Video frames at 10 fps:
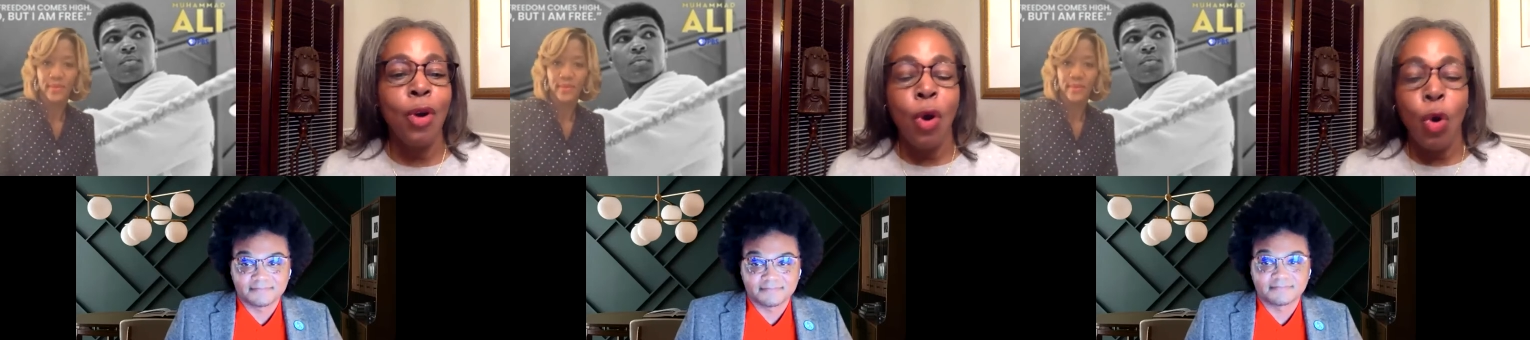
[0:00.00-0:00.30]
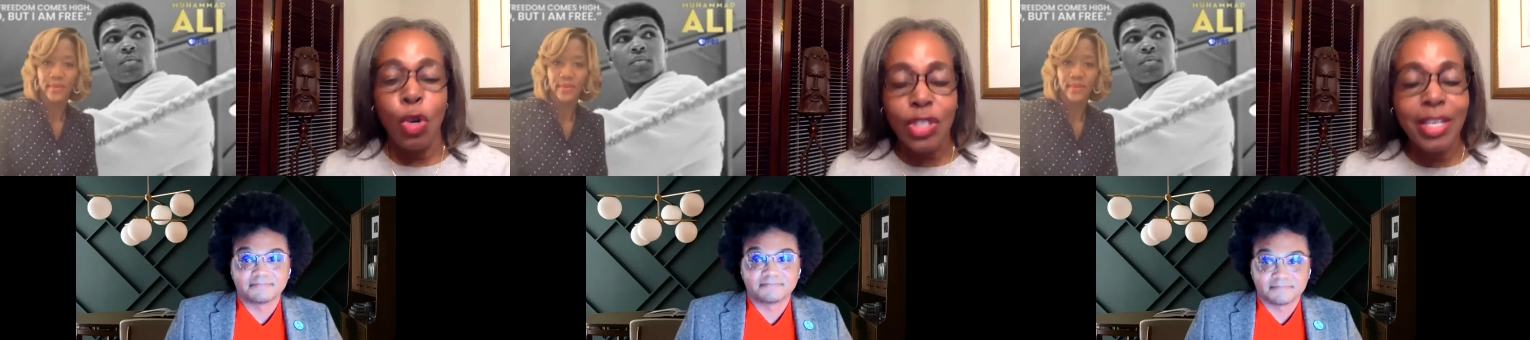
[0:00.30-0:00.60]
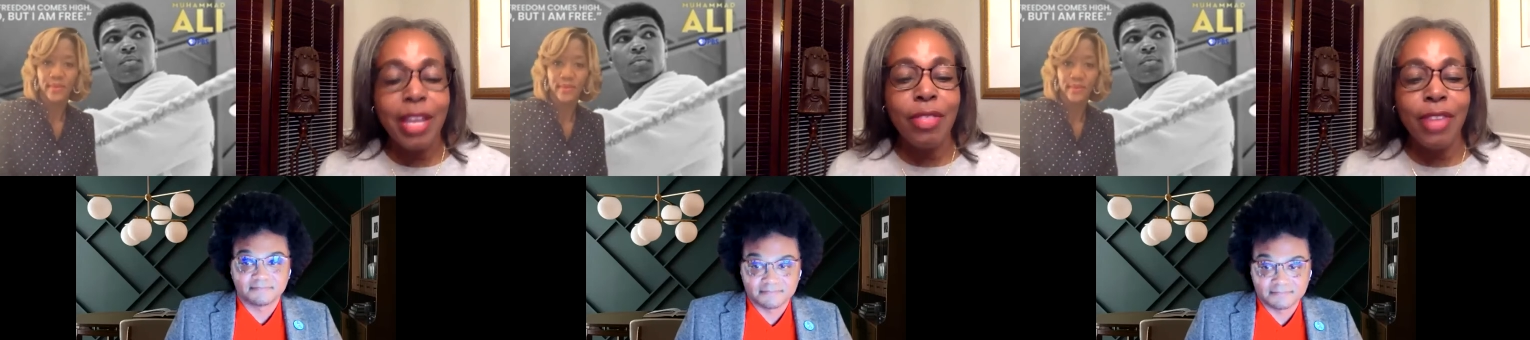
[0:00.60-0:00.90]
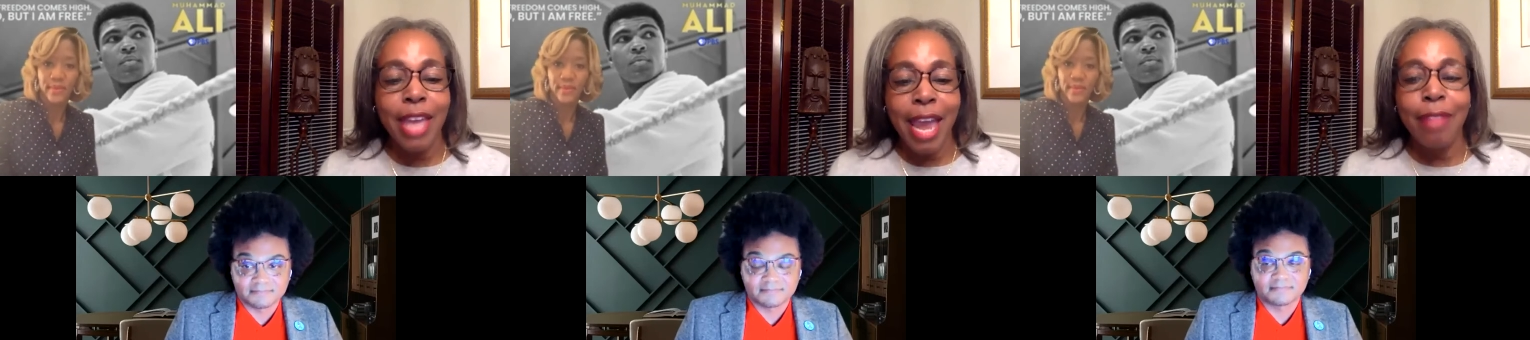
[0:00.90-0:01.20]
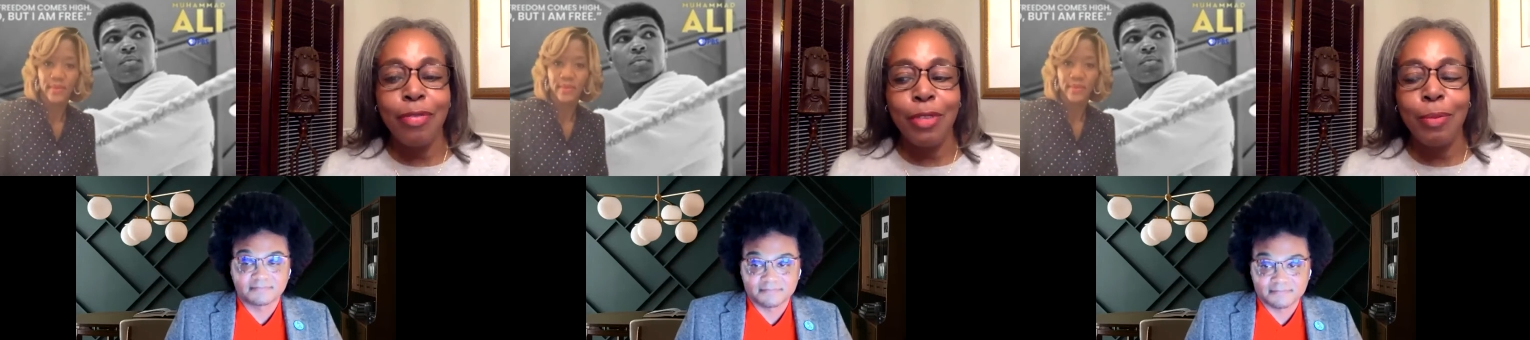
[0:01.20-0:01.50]
Speaker 1: or sing the
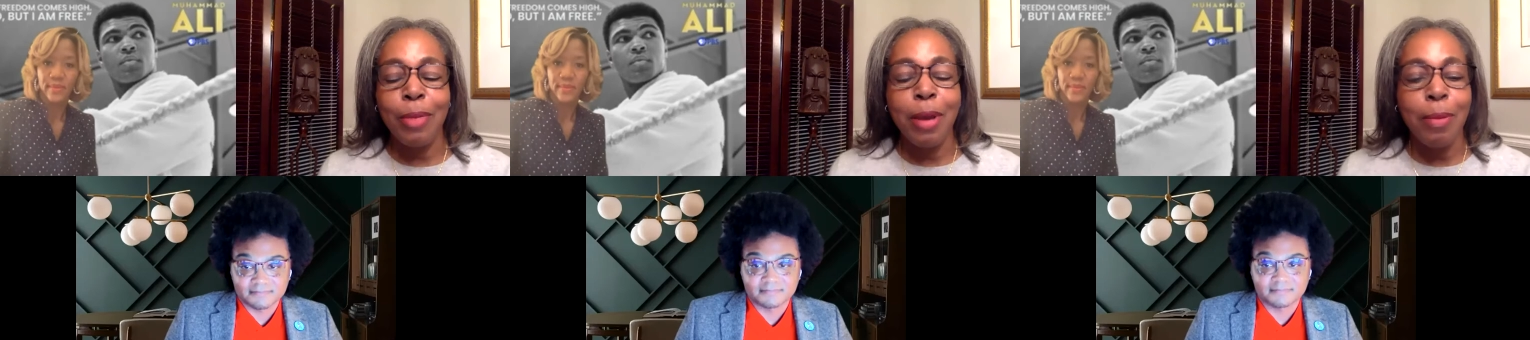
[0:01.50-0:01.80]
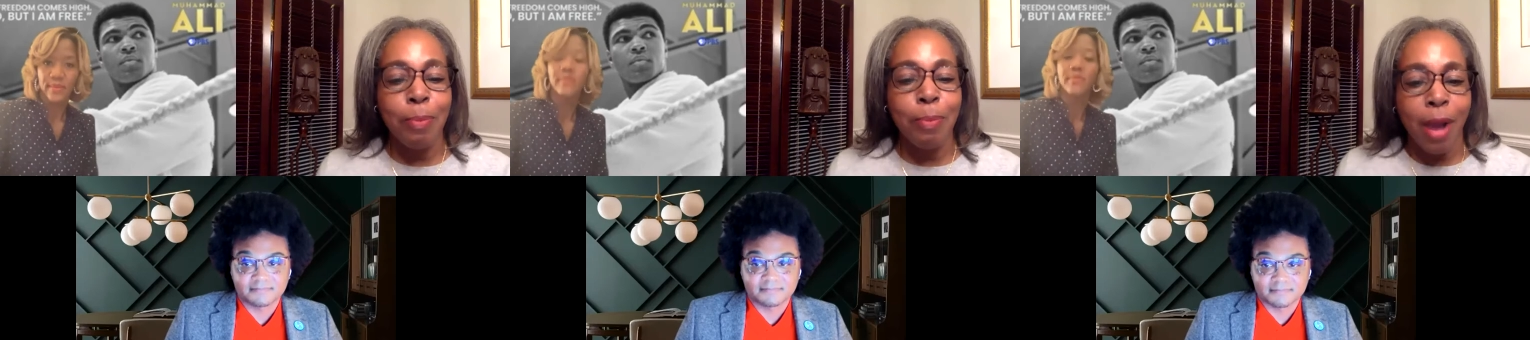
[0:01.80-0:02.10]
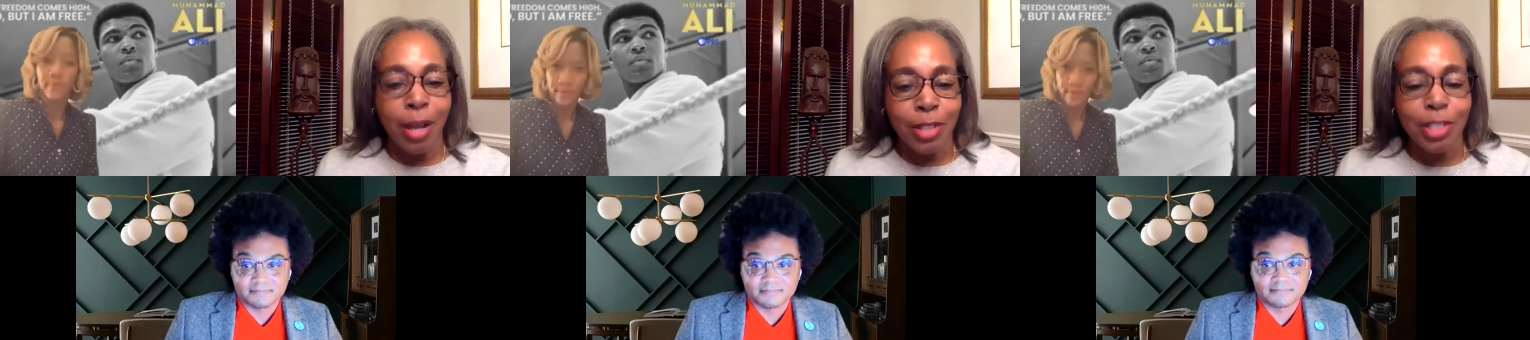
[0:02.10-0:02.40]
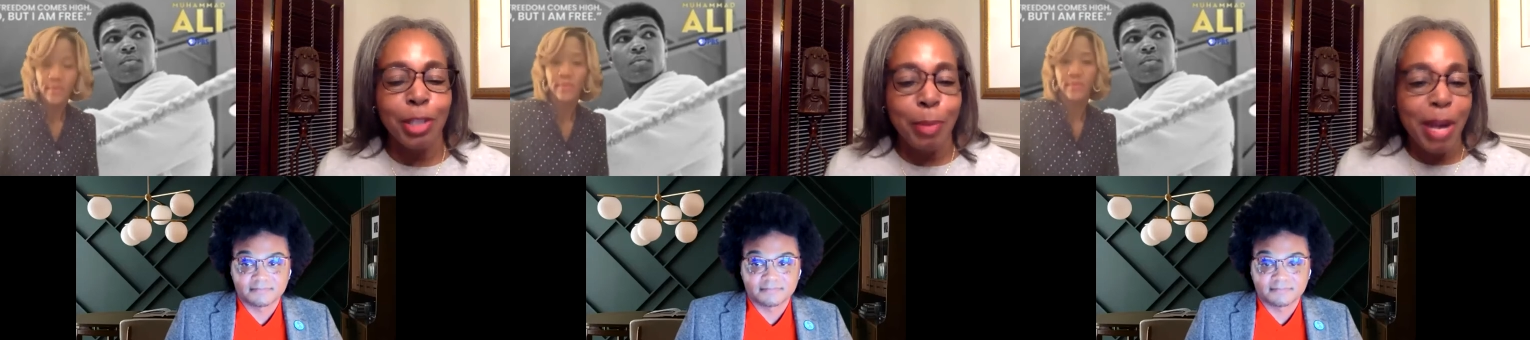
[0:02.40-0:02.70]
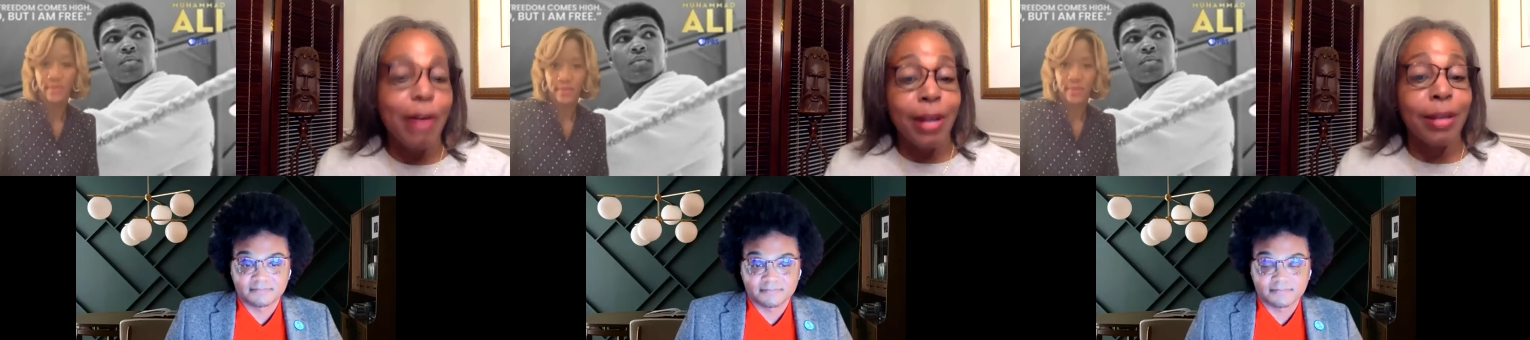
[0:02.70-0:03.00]
anthem until
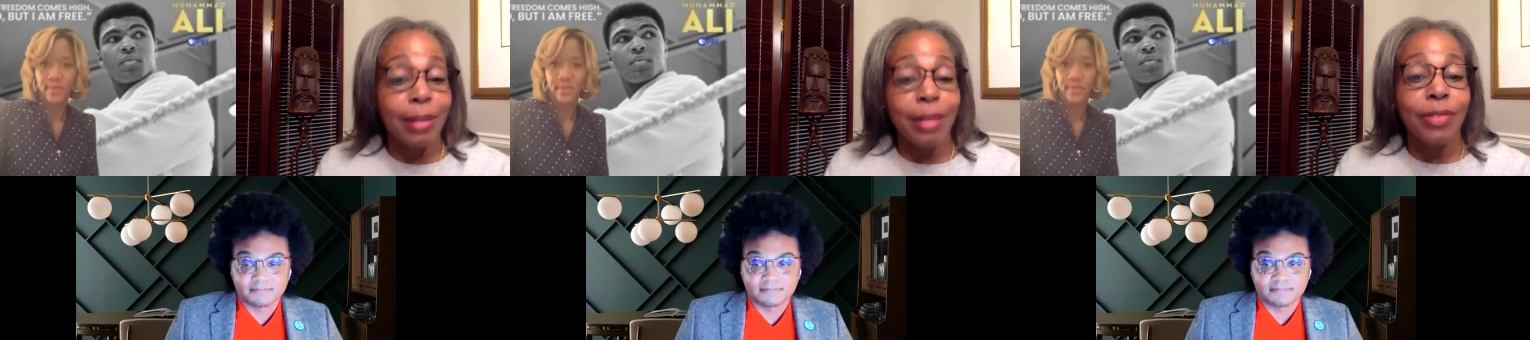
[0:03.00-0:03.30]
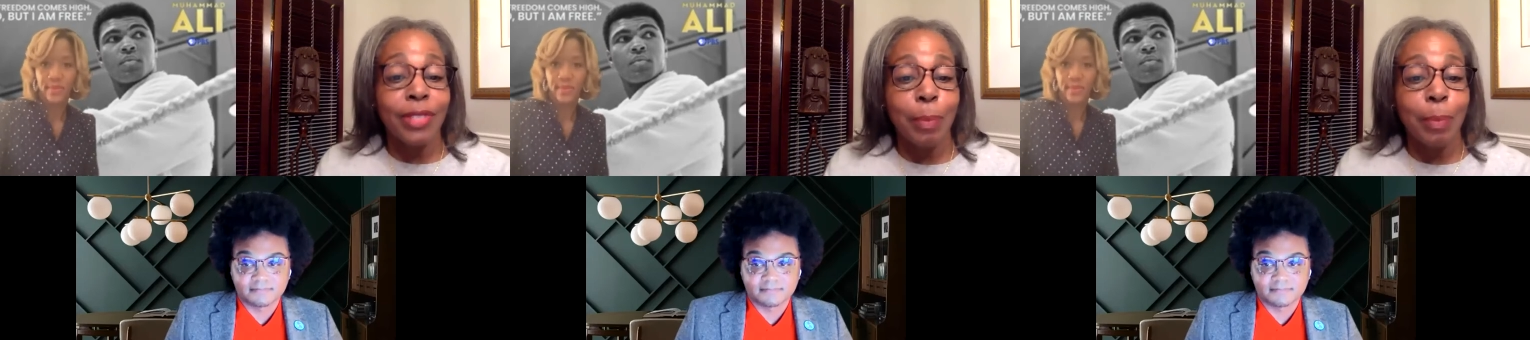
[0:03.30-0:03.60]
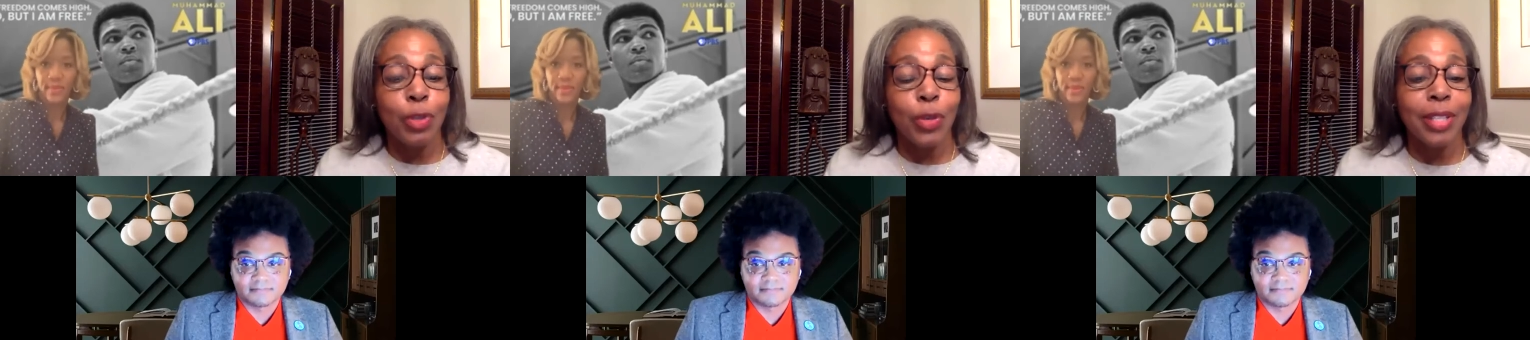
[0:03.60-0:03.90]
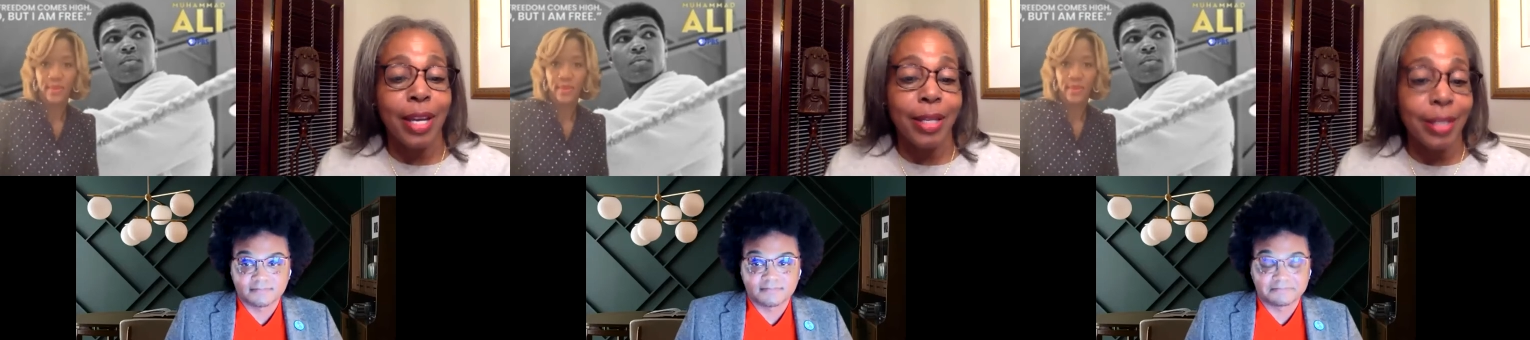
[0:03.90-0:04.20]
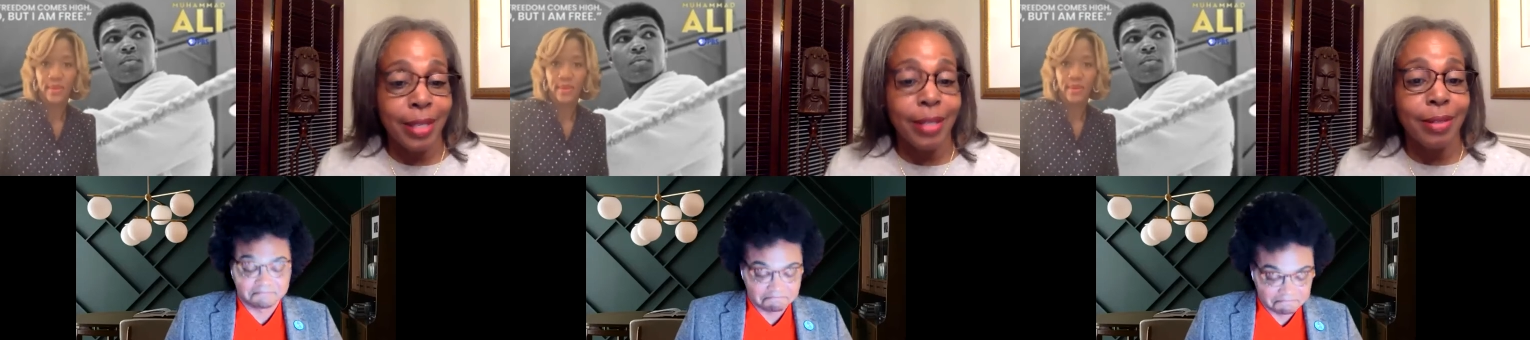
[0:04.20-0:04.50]
America lives up to its
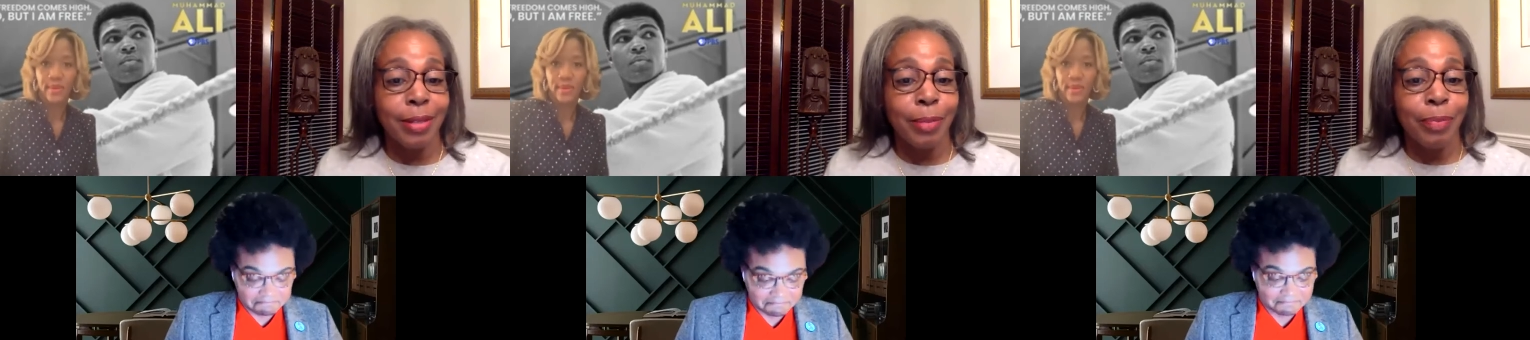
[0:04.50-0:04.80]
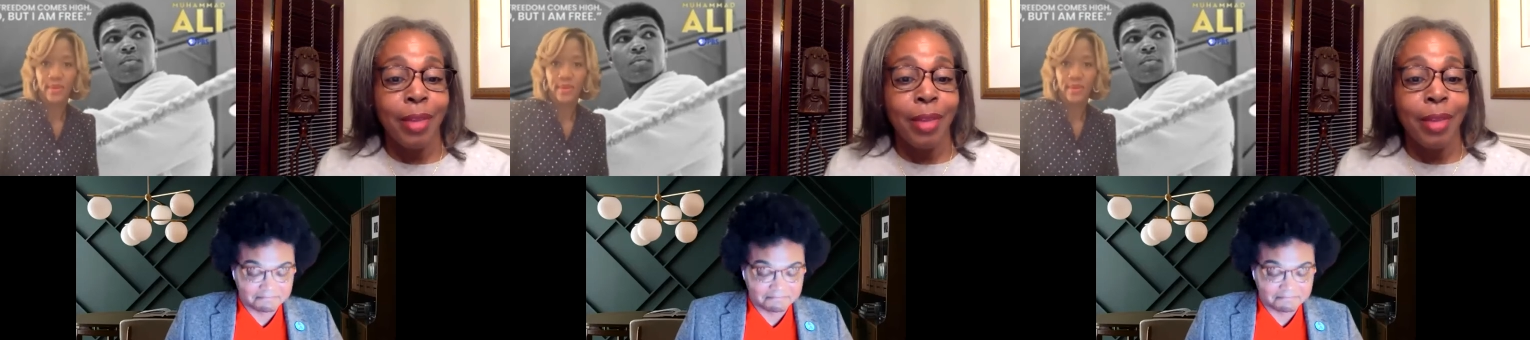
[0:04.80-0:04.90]
ideals.